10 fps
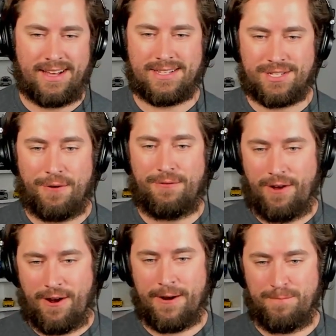so
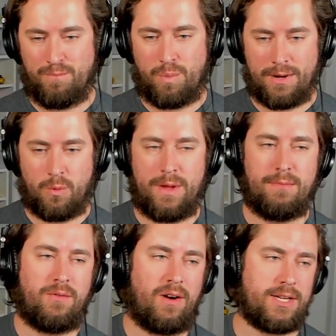far. But we
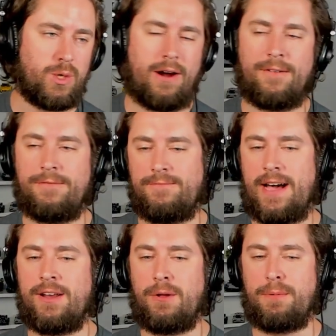move on to our
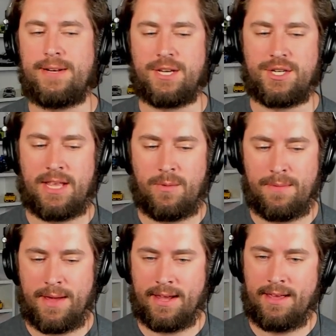final prediction that
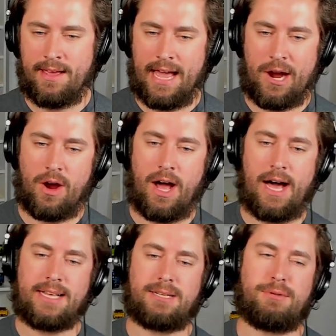we make, our
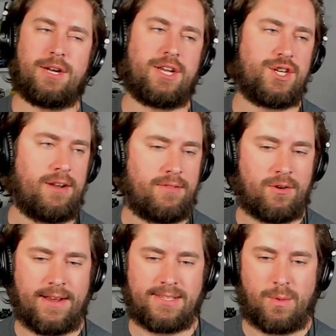Haas prediction of
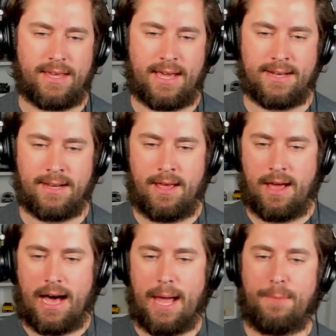the race weekend.
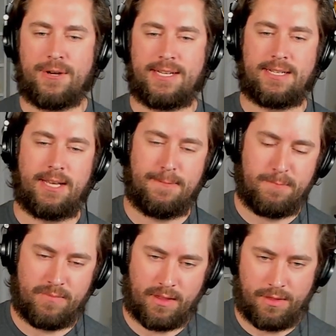I predicted
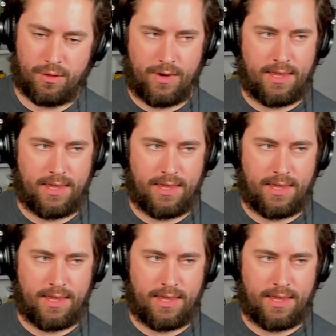3